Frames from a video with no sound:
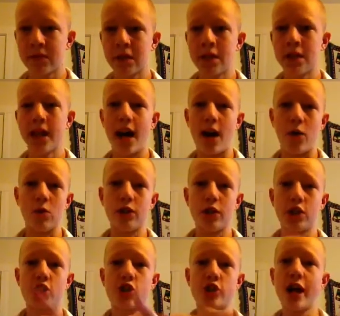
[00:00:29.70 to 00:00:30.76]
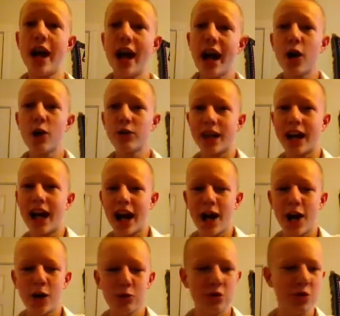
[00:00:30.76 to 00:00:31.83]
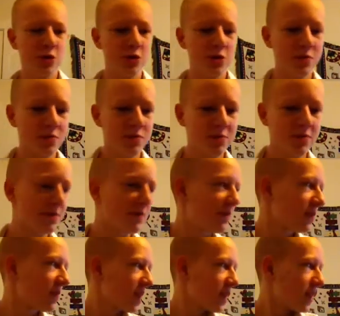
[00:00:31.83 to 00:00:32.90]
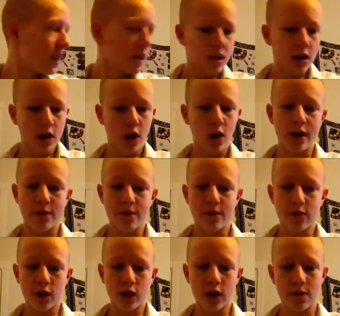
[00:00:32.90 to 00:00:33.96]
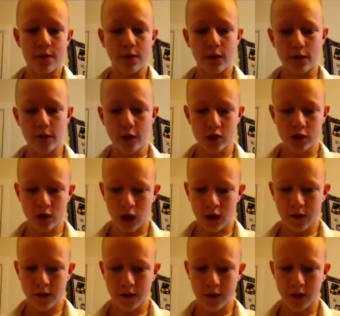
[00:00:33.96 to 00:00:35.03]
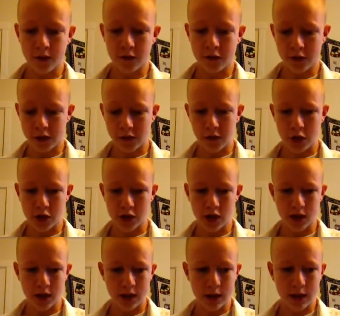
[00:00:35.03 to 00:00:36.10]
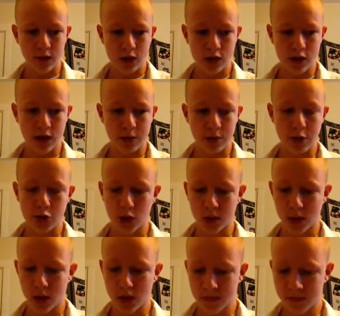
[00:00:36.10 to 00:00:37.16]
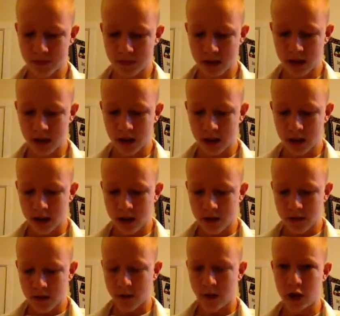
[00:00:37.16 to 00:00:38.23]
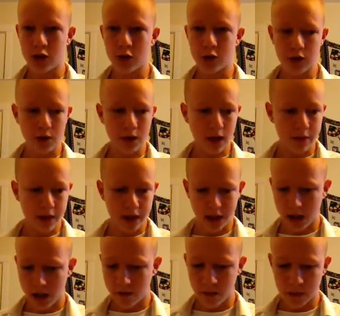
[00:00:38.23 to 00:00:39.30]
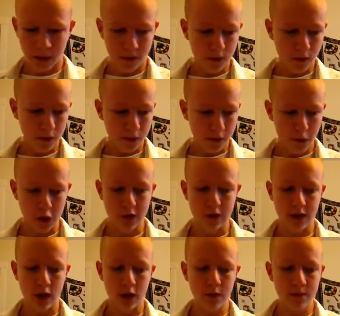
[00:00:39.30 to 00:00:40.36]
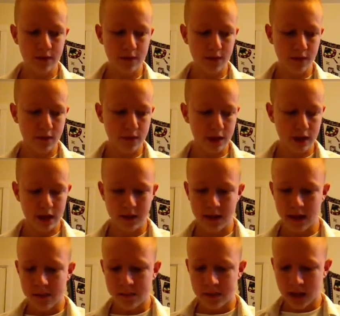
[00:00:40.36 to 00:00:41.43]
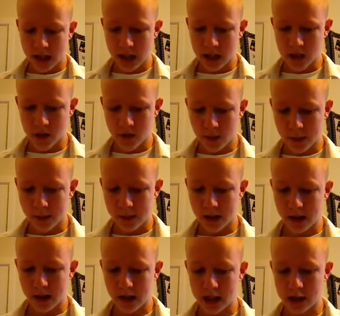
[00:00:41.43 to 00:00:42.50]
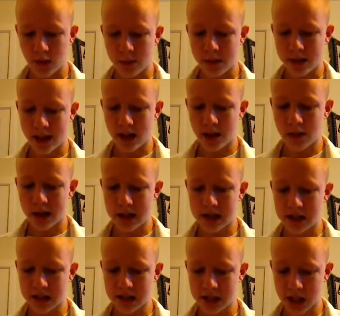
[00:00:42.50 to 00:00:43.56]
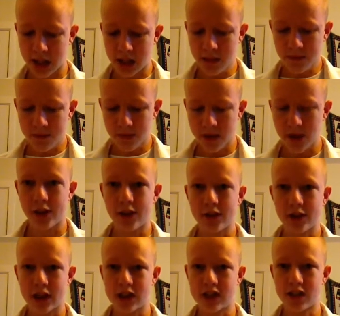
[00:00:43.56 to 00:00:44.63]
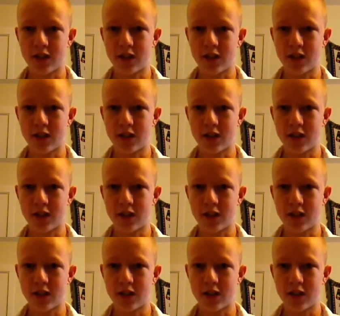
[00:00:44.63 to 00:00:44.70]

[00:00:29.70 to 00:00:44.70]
Now, the shout outs! Alright, from first off, the, the first um, the first um, YouTuber, the first YouTube comment I got from my, my first video is from is from Banana Man 16. Thanks for